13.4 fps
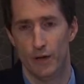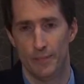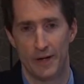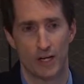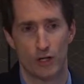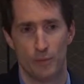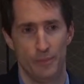I mean,
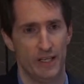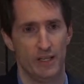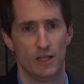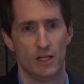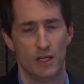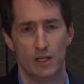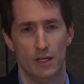it could be,
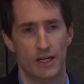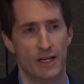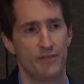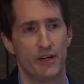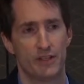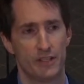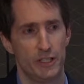it have
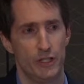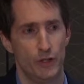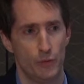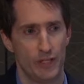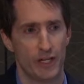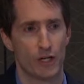nothing to do with it.